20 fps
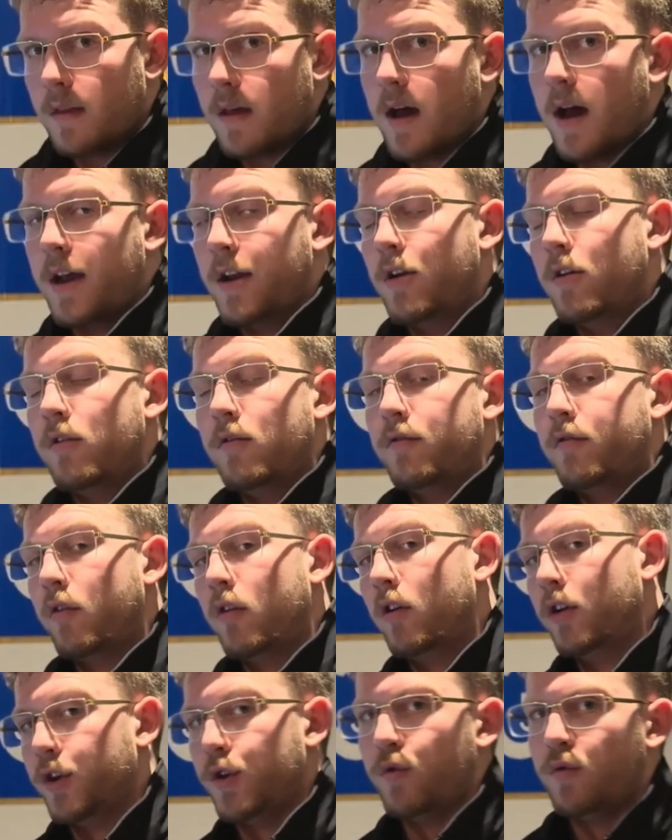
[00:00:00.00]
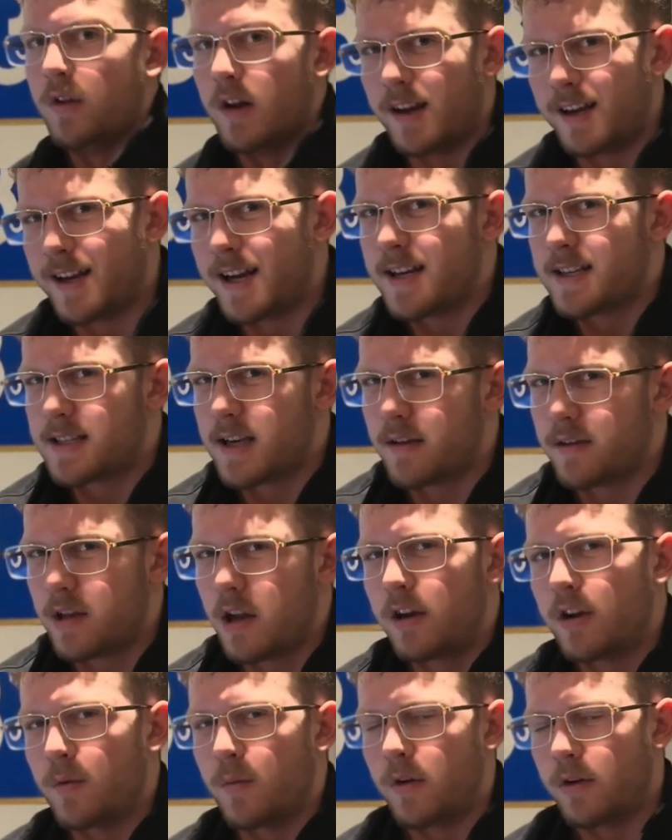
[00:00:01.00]
I know for all you young guys out
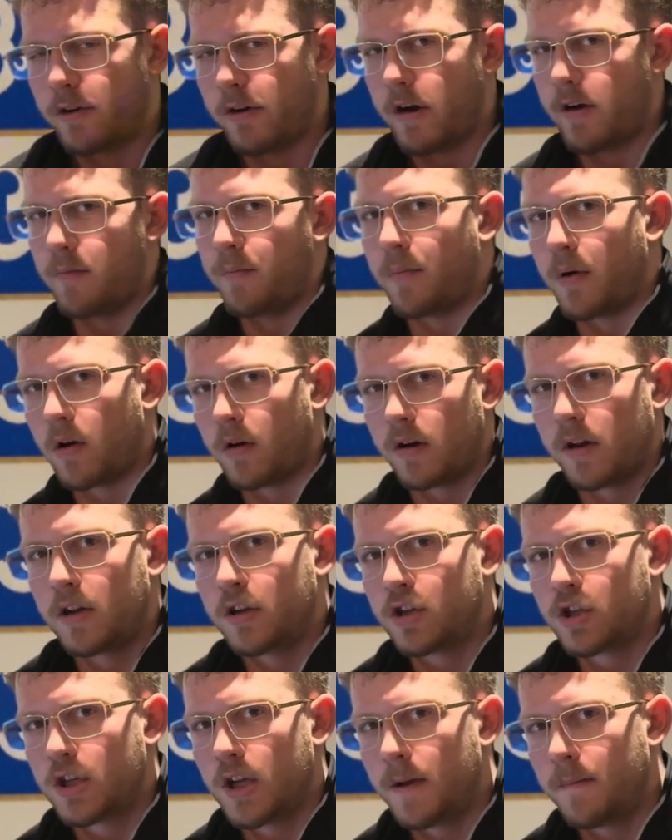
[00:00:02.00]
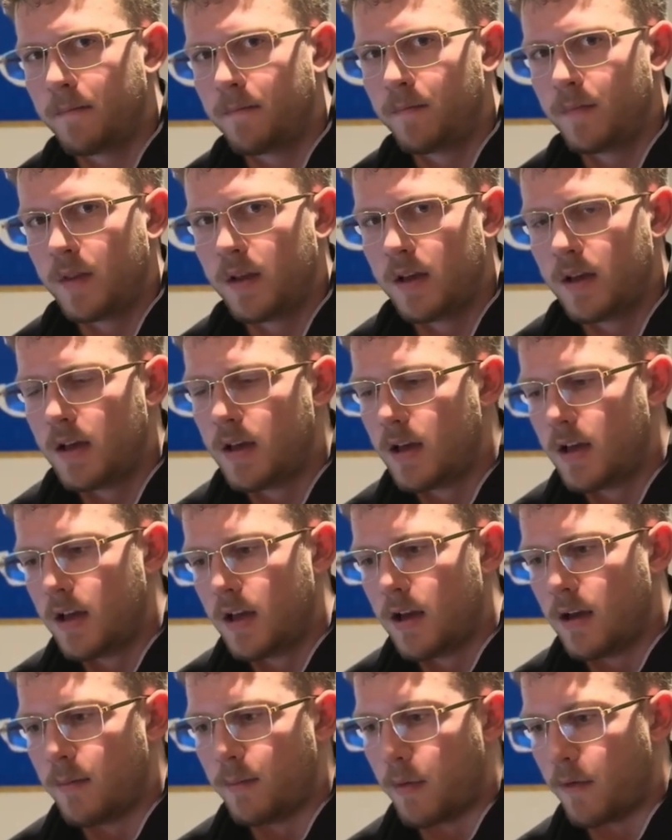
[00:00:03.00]
there, you want to go out and party and shit,
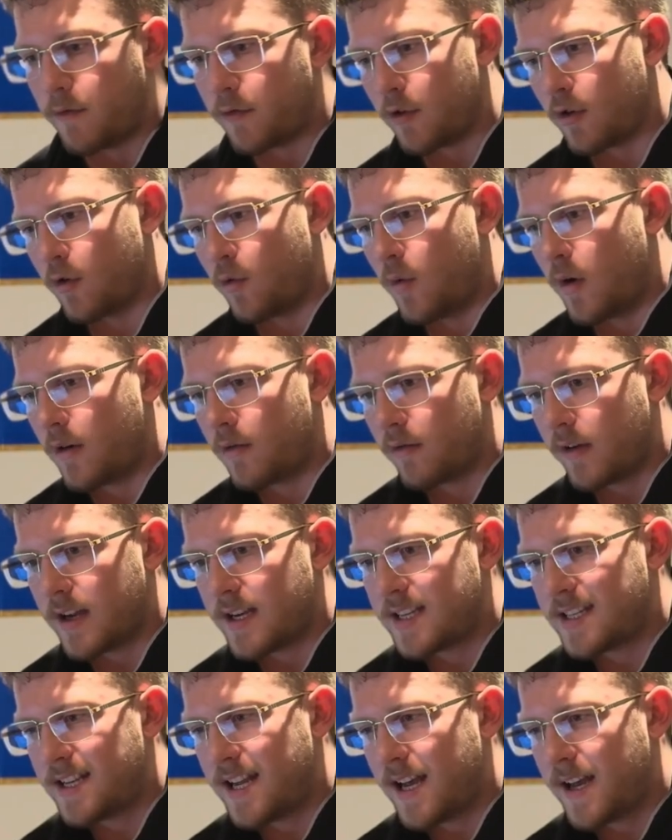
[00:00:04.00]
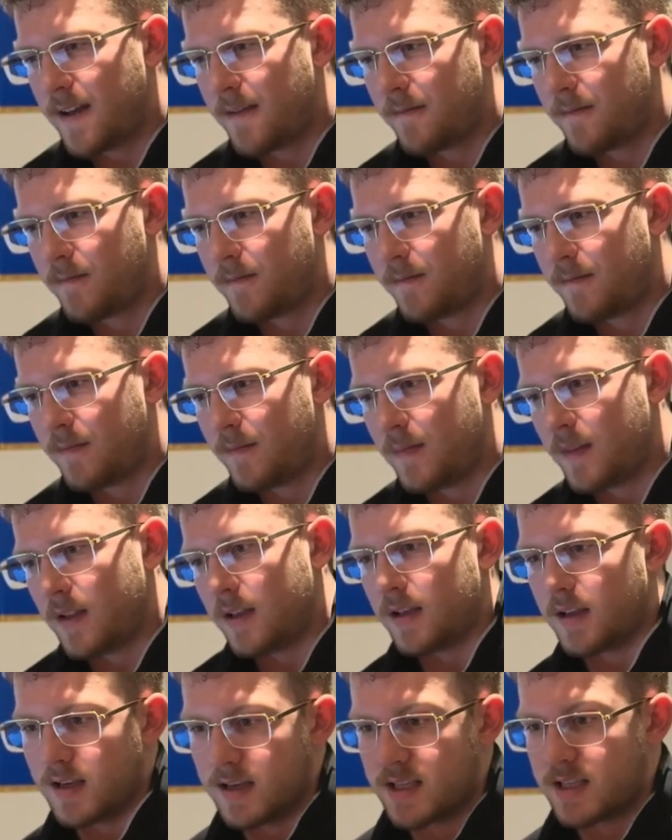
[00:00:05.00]
but for your one rest day,
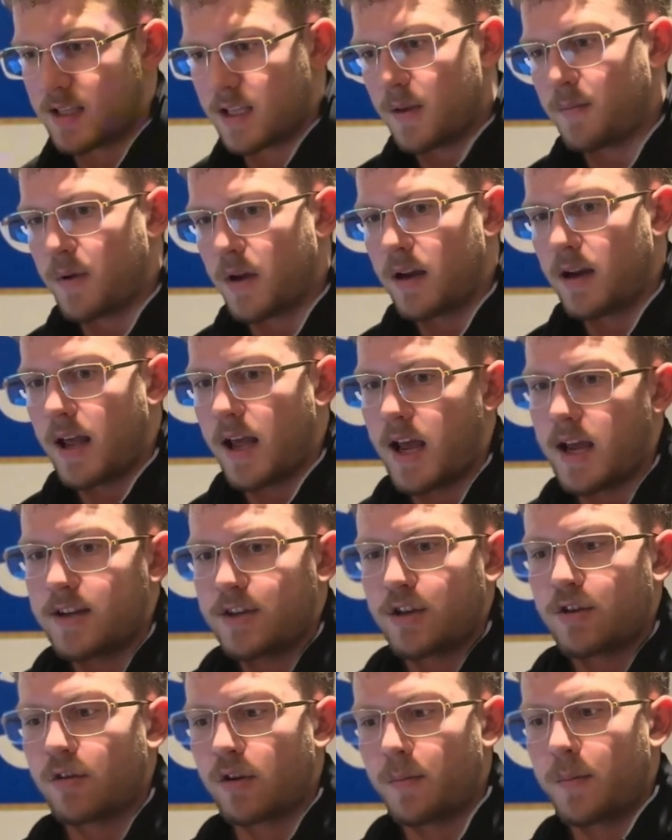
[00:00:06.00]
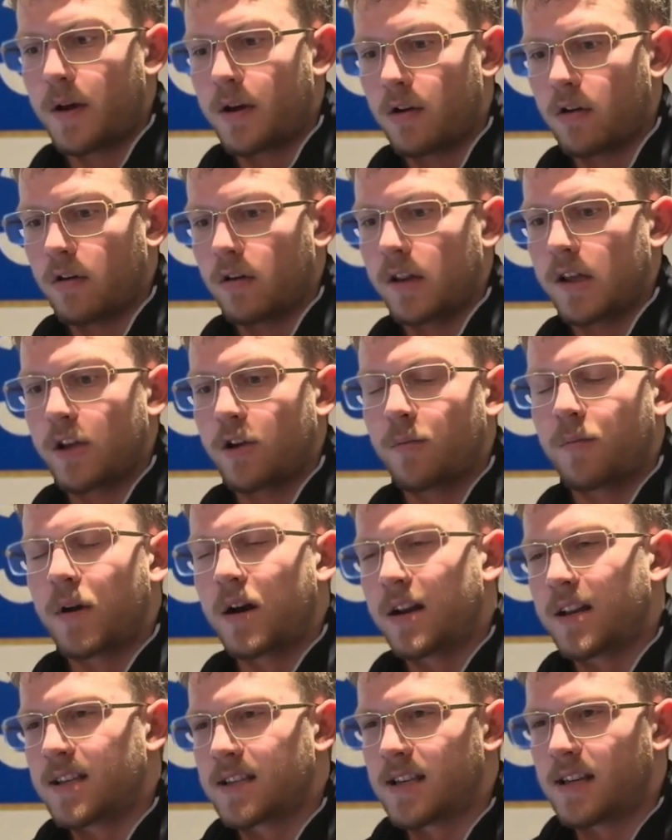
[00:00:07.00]
you sleep in and you go to bed early, your
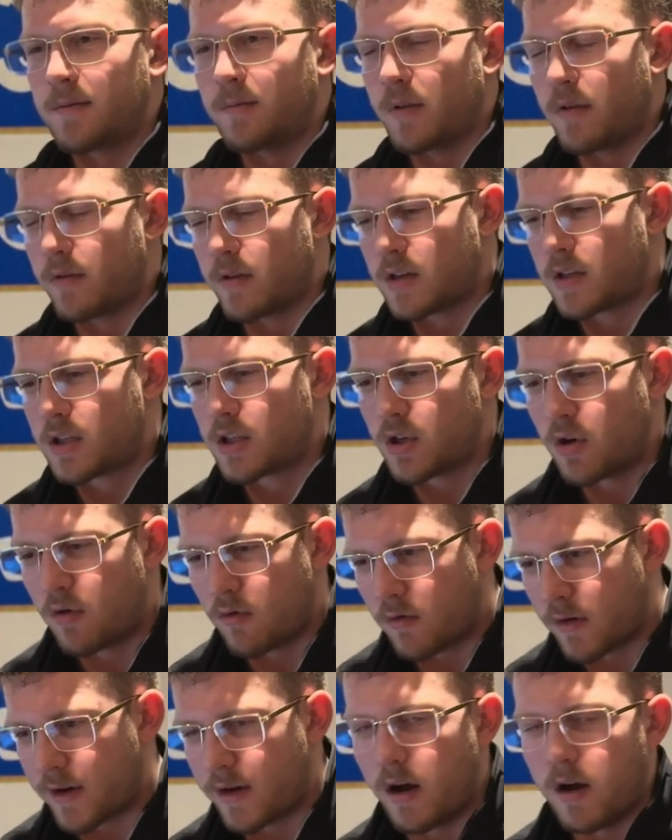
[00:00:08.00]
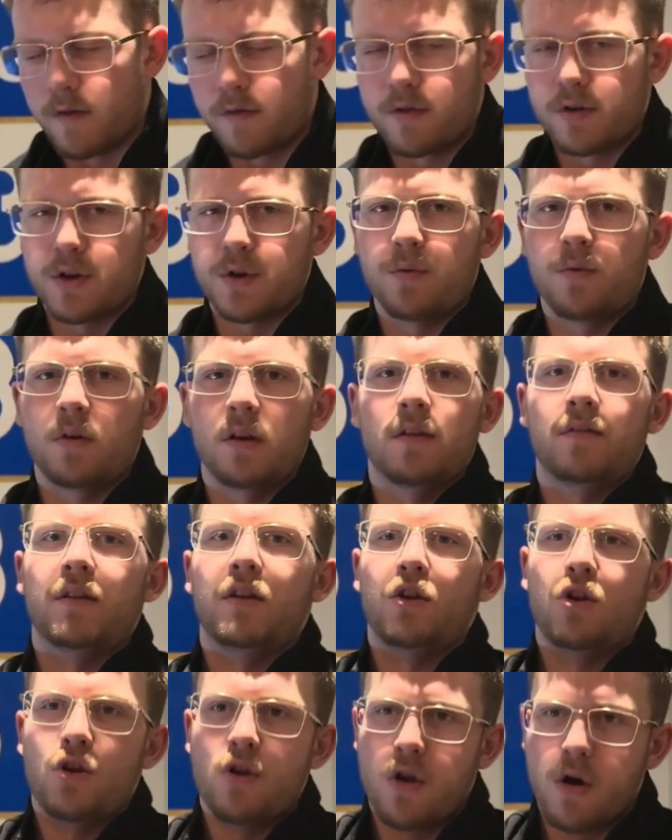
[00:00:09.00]
body's going to be so recovered, you won't
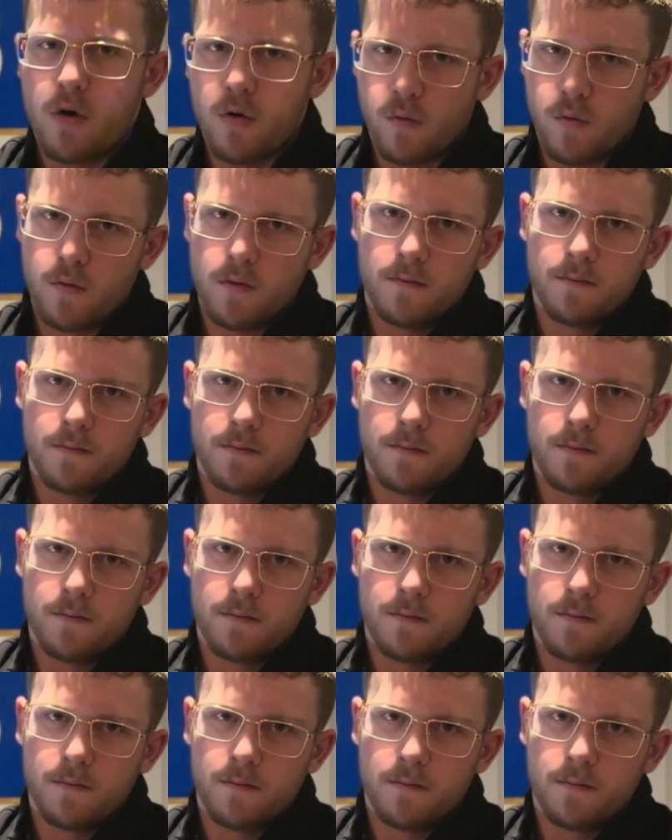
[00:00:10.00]
even know.